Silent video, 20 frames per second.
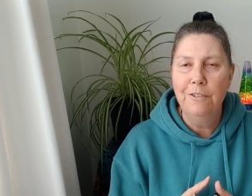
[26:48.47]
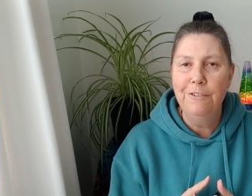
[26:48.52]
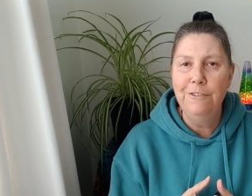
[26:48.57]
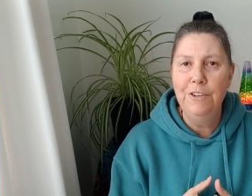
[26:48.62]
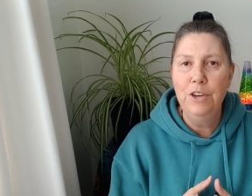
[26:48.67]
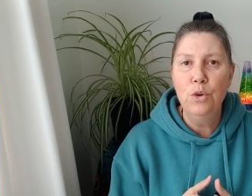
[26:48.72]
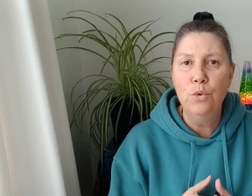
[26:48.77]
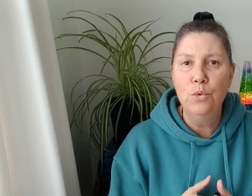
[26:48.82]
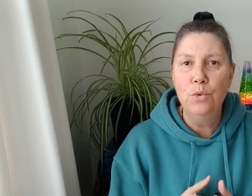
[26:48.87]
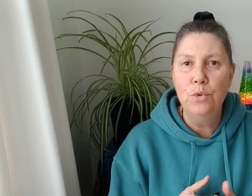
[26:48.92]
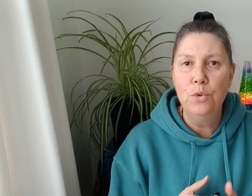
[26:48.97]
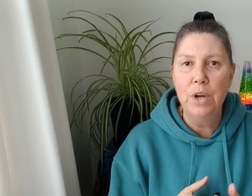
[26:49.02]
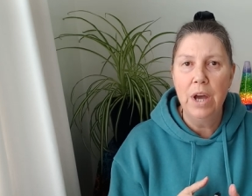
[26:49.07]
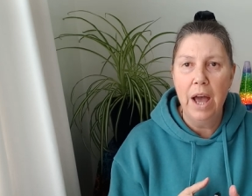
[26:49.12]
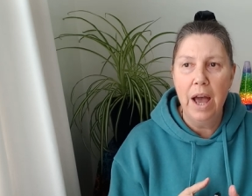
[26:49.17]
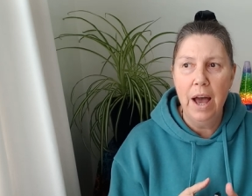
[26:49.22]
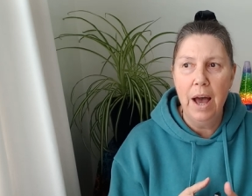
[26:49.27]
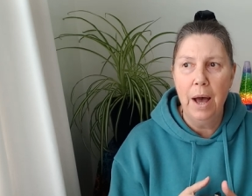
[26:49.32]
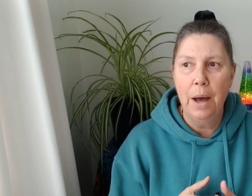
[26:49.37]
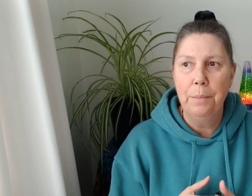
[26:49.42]
fueled
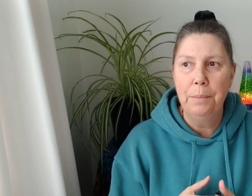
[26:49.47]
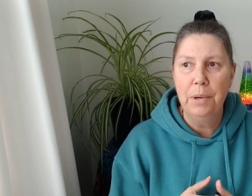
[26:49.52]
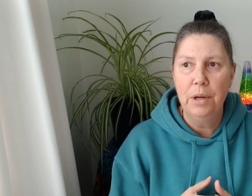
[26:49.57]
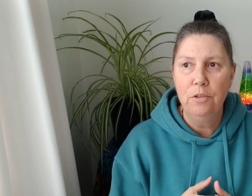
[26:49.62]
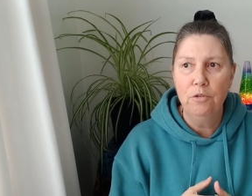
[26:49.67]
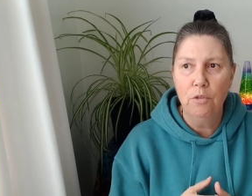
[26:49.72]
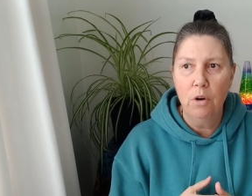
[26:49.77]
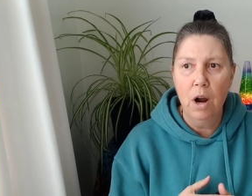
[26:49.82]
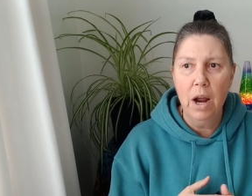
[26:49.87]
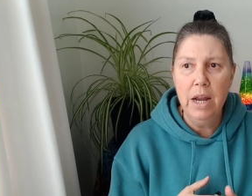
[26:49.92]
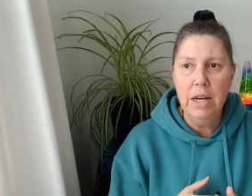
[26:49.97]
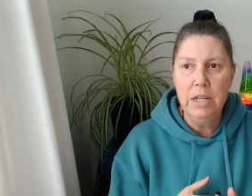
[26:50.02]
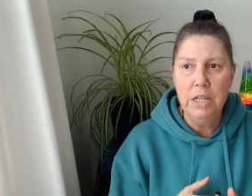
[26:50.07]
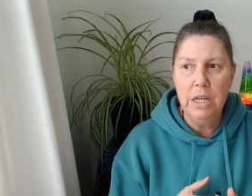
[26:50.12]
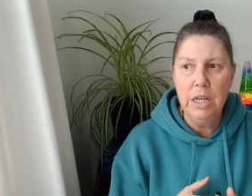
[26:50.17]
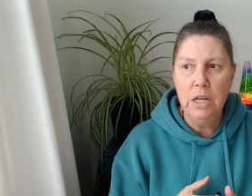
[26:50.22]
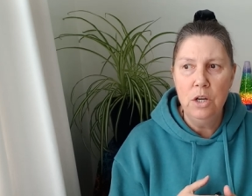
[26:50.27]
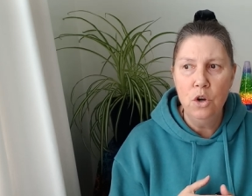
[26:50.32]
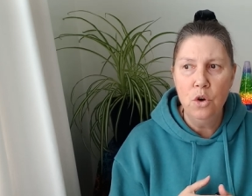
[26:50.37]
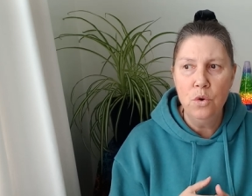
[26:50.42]
up, right?
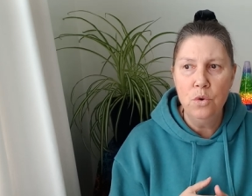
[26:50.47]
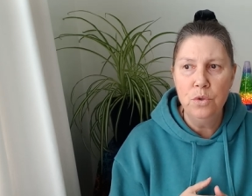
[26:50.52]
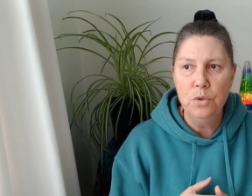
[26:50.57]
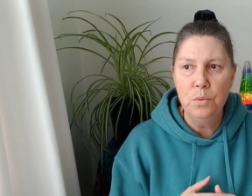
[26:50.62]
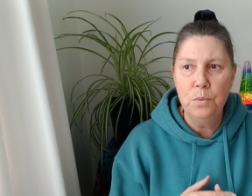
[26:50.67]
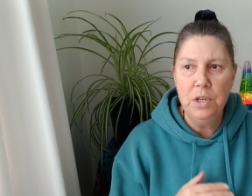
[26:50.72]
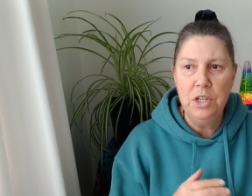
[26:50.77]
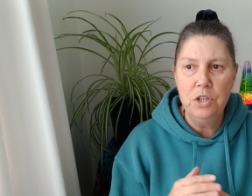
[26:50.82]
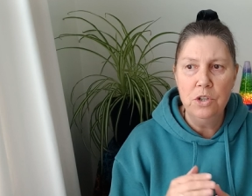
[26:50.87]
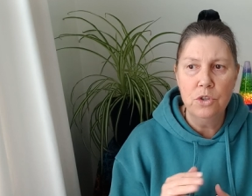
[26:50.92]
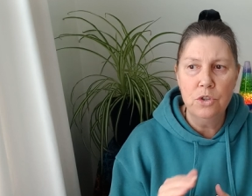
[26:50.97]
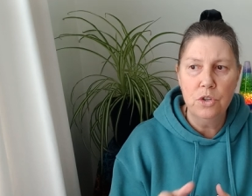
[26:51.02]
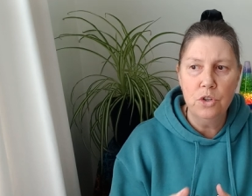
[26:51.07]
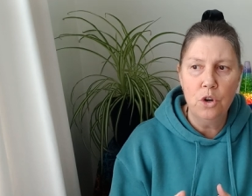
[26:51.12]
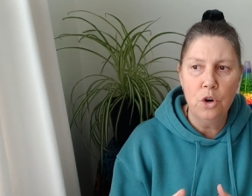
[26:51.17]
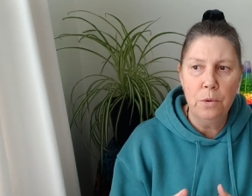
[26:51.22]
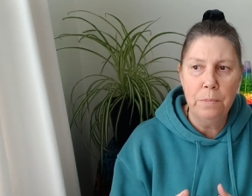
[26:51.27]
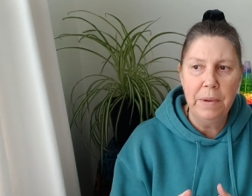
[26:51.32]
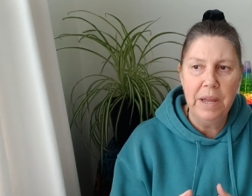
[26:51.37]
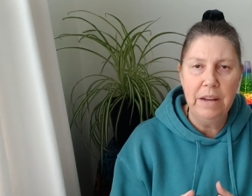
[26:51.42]
He knows when to
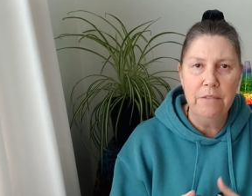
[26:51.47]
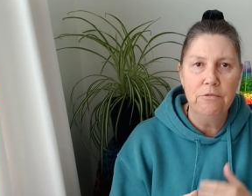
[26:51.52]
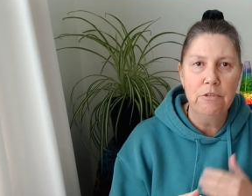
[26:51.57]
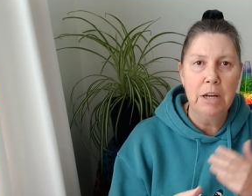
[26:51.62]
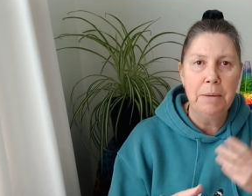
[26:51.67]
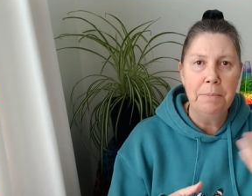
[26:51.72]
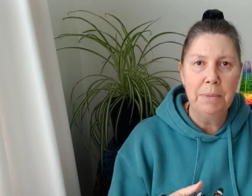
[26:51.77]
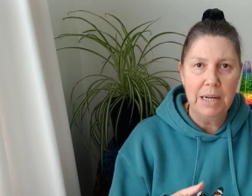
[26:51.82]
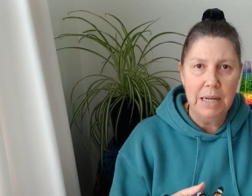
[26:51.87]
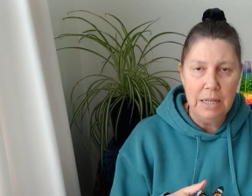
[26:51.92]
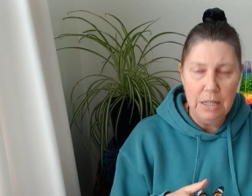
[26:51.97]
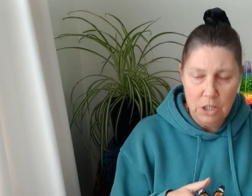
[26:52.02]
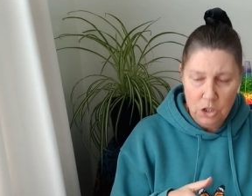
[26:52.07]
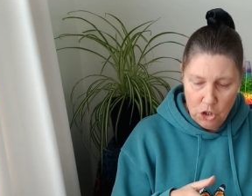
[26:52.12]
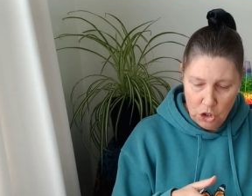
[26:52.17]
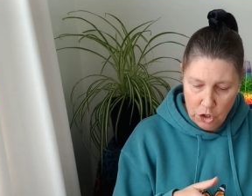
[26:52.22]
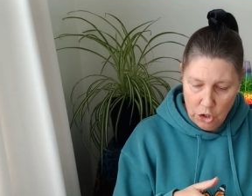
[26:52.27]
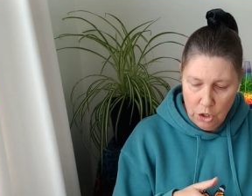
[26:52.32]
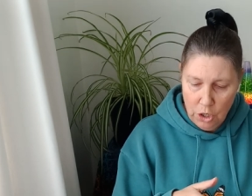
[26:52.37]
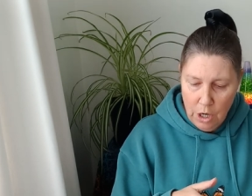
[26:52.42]
stop and
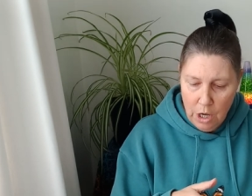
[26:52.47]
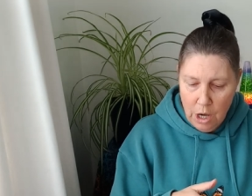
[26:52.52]
replenish.